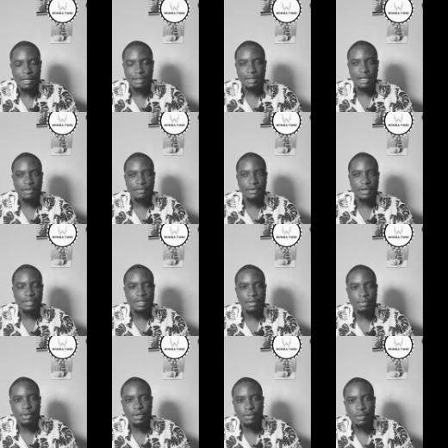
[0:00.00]
Take, for
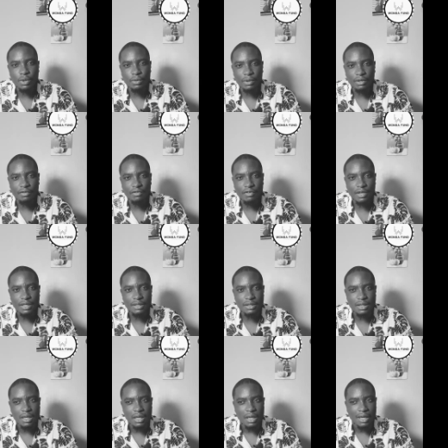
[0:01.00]
example, you want to invest
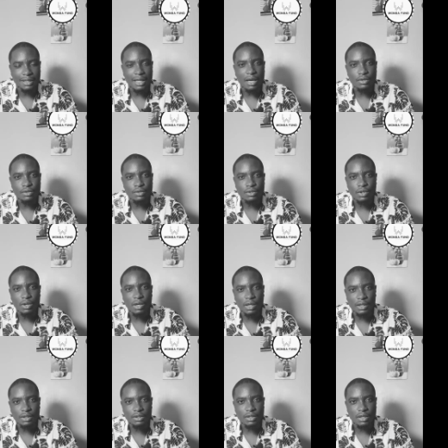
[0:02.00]
$1,000
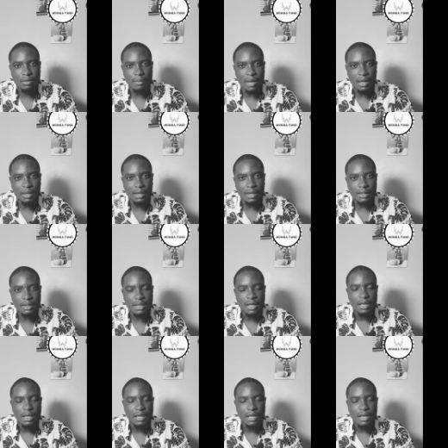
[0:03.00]
into the market.